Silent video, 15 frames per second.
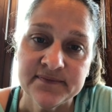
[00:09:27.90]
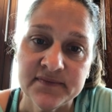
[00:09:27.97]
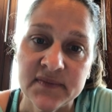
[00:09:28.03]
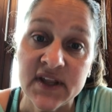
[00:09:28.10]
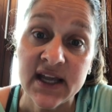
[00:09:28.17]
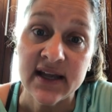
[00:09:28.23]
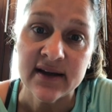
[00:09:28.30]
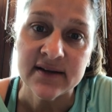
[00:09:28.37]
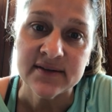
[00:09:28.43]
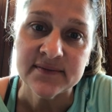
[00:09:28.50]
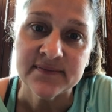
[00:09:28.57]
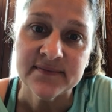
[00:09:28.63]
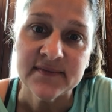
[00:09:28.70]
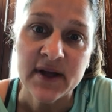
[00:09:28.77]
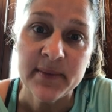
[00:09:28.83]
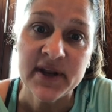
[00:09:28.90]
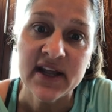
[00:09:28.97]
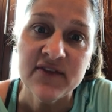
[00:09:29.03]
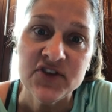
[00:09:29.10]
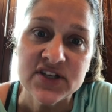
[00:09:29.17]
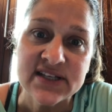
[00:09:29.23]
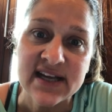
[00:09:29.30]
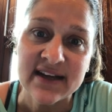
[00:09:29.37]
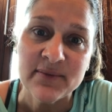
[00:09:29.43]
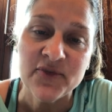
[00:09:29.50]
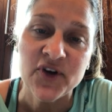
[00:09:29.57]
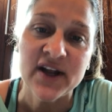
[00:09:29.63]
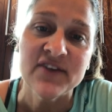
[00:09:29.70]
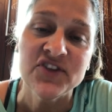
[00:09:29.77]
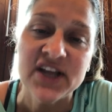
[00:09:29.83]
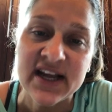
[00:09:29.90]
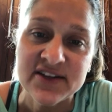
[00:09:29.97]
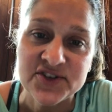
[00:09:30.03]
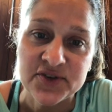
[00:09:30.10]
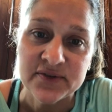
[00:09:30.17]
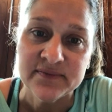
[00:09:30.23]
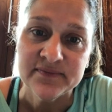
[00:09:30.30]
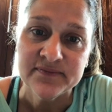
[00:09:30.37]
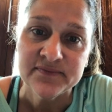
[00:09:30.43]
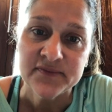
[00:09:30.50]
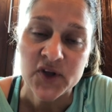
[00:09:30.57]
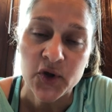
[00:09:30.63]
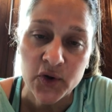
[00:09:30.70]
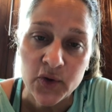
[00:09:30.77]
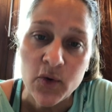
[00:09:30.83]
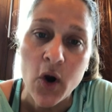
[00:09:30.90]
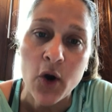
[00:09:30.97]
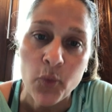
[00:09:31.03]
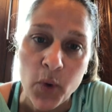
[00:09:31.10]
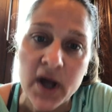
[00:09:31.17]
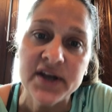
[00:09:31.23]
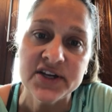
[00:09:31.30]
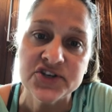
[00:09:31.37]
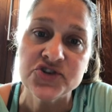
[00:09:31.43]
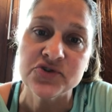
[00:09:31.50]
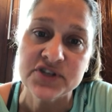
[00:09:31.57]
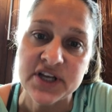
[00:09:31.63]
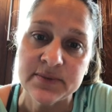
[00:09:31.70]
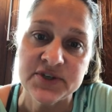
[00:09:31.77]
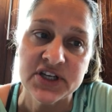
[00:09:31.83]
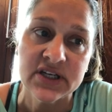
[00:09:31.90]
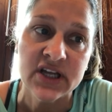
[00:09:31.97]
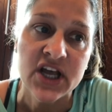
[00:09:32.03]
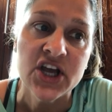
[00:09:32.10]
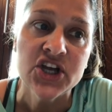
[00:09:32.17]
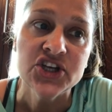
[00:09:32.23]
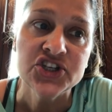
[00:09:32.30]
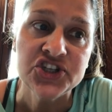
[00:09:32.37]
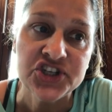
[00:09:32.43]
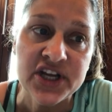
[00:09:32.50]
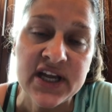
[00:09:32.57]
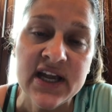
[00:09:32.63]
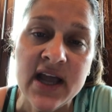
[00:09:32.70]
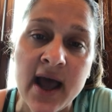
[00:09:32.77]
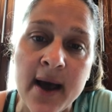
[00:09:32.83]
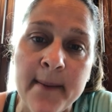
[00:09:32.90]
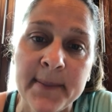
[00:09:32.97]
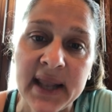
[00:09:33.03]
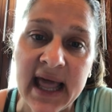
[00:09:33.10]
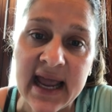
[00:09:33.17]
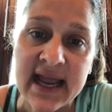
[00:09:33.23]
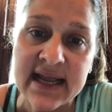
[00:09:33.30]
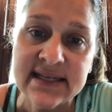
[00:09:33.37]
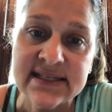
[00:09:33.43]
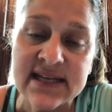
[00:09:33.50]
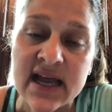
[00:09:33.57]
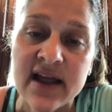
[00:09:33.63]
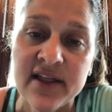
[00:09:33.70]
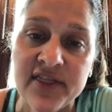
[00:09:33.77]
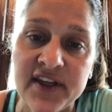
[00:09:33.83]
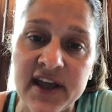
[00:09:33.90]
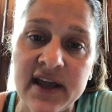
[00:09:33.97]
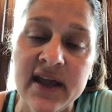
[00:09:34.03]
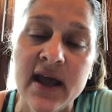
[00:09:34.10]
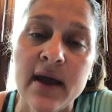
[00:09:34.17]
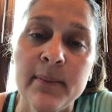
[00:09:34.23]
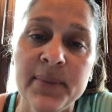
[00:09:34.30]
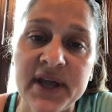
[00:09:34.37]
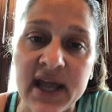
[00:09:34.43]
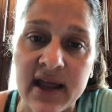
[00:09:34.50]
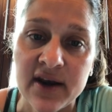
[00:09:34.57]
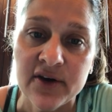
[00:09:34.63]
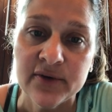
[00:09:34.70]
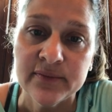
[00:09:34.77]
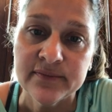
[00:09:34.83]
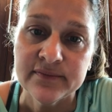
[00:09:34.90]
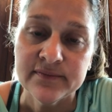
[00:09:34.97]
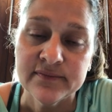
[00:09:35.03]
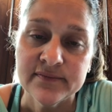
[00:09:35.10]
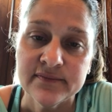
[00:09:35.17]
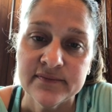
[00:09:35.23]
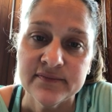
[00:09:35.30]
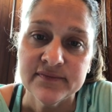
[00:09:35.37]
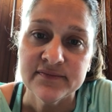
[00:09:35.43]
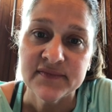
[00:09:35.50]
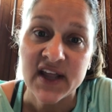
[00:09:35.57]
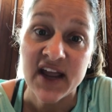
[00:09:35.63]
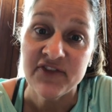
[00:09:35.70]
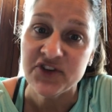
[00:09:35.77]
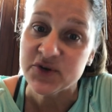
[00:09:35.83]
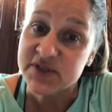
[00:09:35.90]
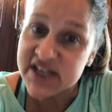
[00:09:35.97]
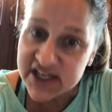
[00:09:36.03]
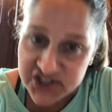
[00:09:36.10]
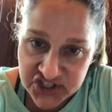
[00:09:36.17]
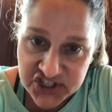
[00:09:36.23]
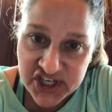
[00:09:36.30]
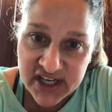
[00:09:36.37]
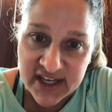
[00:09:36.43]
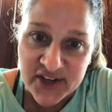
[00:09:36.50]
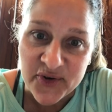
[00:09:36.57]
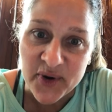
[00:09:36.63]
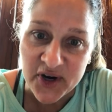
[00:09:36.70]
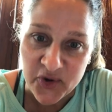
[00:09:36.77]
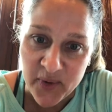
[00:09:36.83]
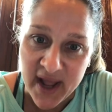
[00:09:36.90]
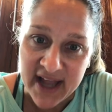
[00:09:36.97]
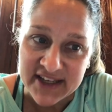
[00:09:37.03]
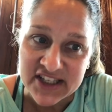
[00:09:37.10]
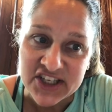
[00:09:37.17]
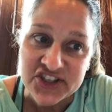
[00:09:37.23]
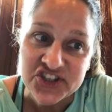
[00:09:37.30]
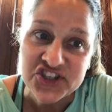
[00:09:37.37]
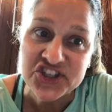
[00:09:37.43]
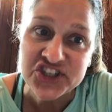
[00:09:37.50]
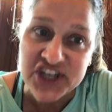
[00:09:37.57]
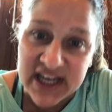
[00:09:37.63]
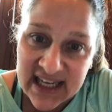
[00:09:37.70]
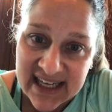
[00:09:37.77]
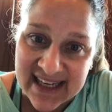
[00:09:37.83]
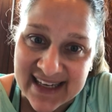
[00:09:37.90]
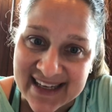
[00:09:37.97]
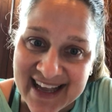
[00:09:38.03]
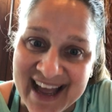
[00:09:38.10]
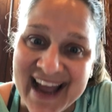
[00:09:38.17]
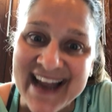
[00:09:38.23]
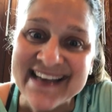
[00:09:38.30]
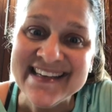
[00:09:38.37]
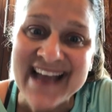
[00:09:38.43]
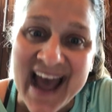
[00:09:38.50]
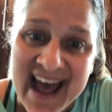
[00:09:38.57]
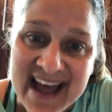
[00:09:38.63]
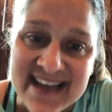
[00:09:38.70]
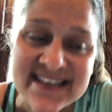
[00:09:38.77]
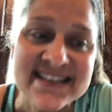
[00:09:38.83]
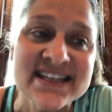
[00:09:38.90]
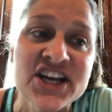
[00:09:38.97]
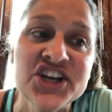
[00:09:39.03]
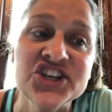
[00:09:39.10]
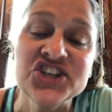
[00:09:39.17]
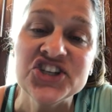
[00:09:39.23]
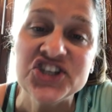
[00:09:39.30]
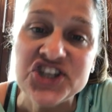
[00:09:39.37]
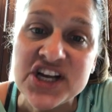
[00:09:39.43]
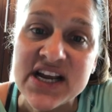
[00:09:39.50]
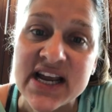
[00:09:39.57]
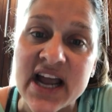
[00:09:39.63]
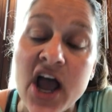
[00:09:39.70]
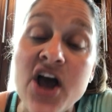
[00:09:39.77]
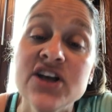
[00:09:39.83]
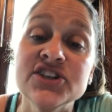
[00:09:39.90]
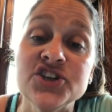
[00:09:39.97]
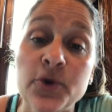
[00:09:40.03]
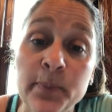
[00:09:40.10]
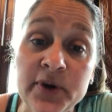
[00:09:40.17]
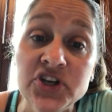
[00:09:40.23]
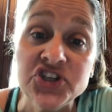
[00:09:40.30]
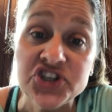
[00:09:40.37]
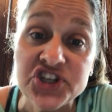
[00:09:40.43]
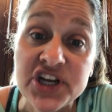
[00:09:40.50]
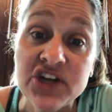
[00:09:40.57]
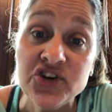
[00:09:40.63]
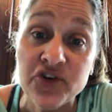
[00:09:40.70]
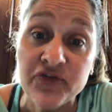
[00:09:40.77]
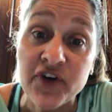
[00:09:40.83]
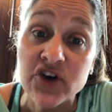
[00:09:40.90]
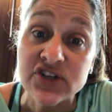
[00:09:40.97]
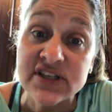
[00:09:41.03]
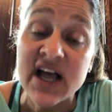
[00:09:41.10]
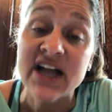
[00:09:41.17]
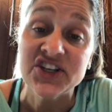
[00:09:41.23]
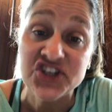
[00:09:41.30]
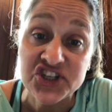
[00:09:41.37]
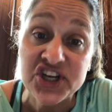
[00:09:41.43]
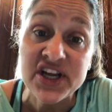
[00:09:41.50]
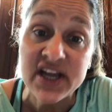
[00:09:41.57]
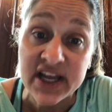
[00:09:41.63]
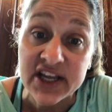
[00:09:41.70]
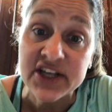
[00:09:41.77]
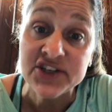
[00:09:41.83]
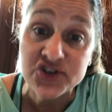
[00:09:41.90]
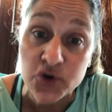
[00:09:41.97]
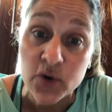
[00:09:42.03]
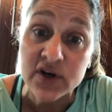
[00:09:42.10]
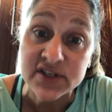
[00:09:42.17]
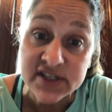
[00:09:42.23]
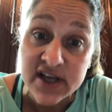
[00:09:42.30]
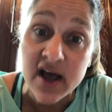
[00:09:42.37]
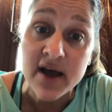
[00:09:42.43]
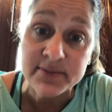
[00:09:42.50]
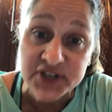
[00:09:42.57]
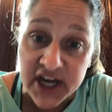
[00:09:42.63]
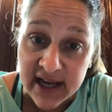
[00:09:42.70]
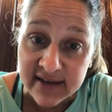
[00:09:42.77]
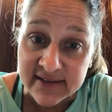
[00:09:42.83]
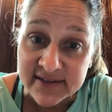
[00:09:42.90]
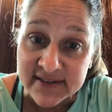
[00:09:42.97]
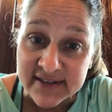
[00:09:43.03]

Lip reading: Think. I'm going to give you a second before I give you the answer. Who or what is your subject? She plays the piano. If you said she, you are correct. She. Yes, she. So put she in your first line. She is your subject.